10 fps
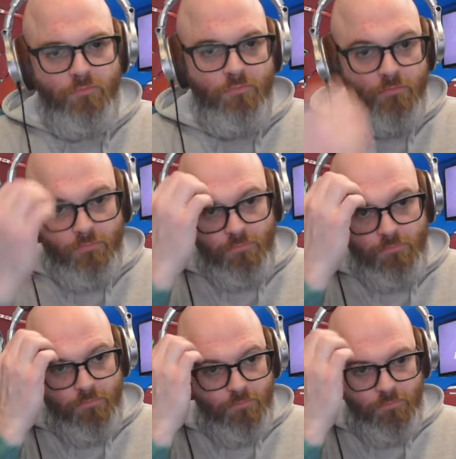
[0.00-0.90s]

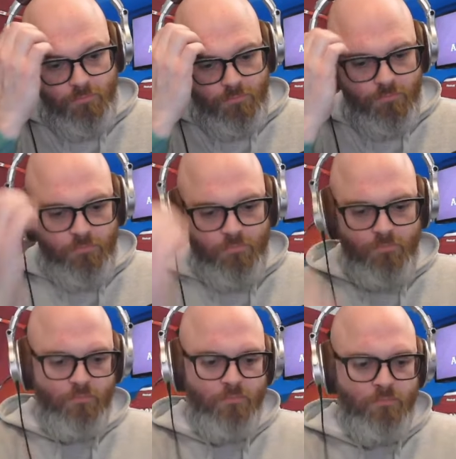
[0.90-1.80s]

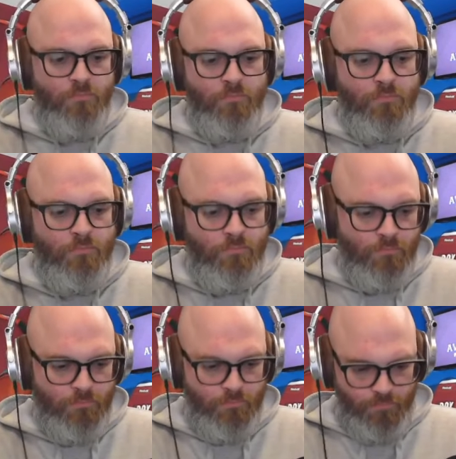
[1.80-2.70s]

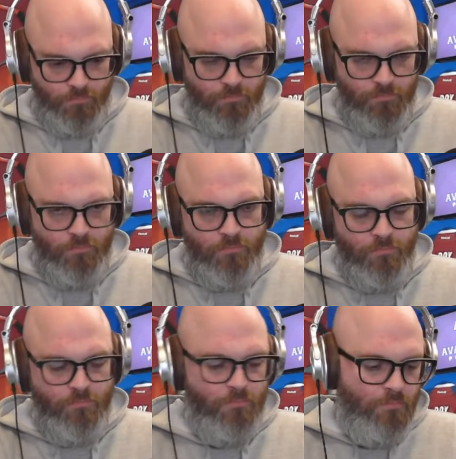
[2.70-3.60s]

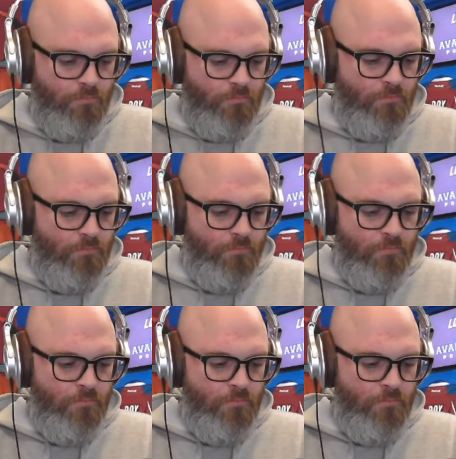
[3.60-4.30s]
This person isn't speaking.